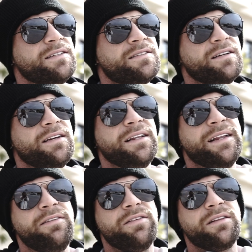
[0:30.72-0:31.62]
is the
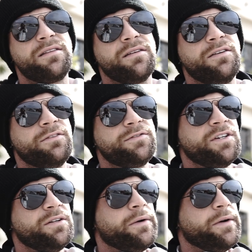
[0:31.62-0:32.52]
11th of
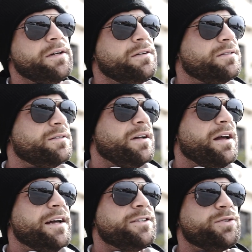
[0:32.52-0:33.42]
January
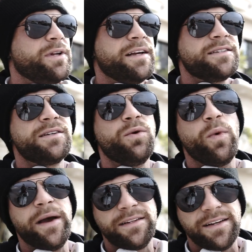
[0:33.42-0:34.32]
and today's
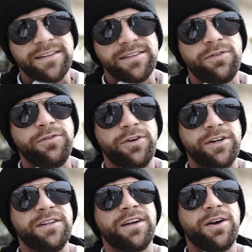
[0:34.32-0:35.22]
weight in
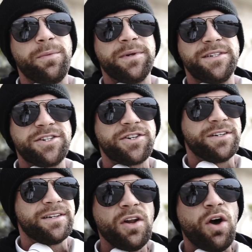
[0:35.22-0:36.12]
for the
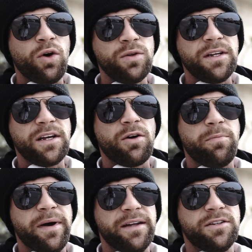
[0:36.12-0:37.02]
competition only
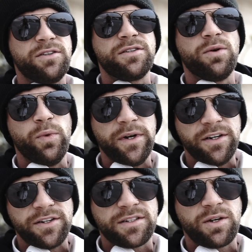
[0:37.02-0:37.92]
competitor
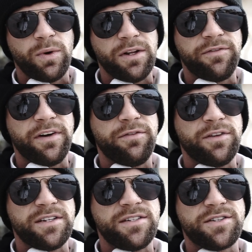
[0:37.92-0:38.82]
winners qualify for
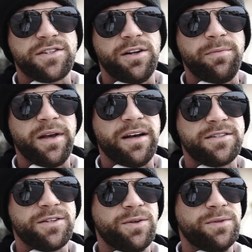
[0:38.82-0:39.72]
this year's Olympia
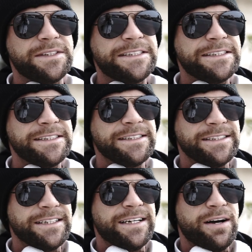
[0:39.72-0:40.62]
so
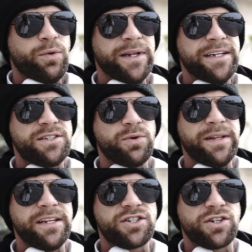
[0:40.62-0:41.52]
we need to
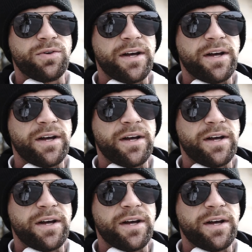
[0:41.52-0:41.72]
win this show